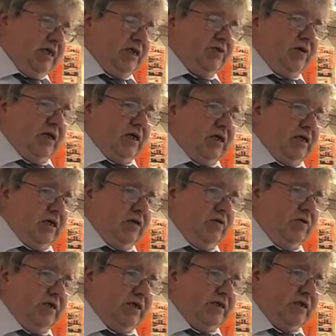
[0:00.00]
is really, you
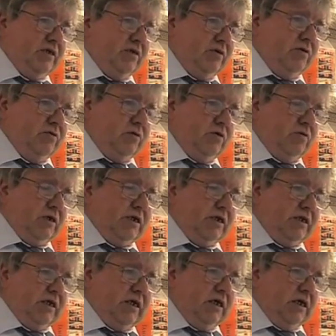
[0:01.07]
know, that you can
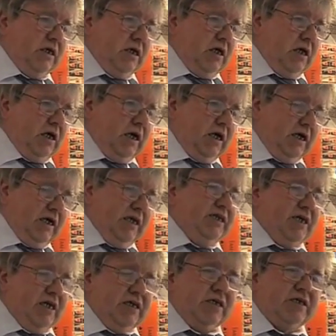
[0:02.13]
see in
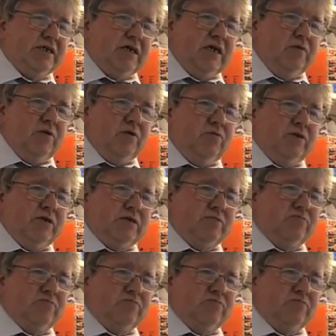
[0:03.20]
10 years' time. I would